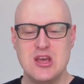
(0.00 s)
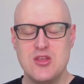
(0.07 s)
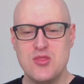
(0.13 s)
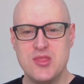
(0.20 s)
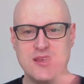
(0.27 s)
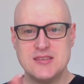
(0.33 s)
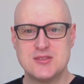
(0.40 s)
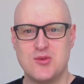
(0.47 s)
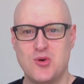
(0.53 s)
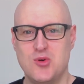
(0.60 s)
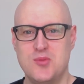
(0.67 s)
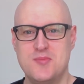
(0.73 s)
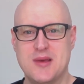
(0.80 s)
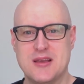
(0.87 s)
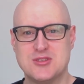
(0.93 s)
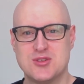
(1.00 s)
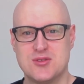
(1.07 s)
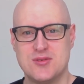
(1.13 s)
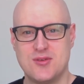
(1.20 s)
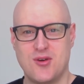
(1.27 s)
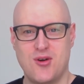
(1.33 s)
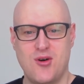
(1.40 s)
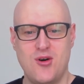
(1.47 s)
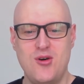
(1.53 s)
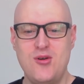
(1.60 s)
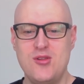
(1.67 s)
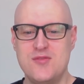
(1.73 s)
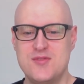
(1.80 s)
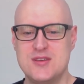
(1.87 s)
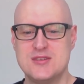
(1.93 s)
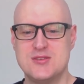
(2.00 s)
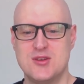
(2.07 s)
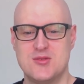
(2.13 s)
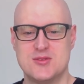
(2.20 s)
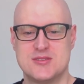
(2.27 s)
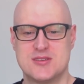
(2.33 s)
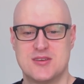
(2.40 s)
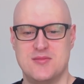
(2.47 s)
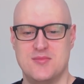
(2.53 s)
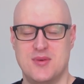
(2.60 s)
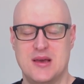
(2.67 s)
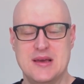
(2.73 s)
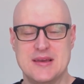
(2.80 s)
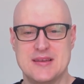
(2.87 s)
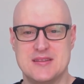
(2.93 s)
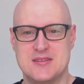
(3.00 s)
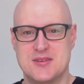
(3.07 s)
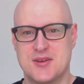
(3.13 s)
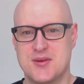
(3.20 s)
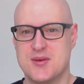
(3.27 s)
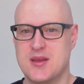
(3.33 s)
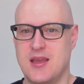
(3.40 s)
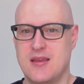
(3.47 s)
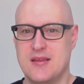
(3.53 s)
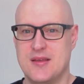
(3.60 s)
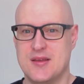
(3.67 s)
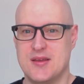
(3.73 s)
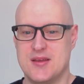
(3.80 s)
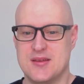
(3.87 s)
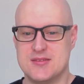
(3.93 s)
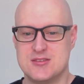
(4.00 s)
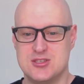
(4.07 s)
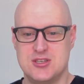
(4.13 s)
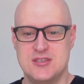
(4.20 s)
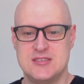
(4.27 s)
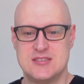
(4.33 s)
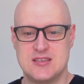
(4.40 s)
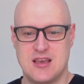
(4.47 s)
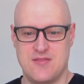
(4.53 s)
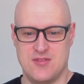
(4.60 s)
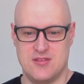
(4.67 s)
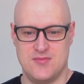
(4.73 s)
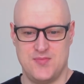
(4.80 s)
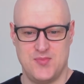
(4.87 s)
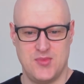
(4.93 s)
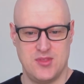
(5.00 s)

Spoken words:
This whole measure, all of these notes combine to create G7.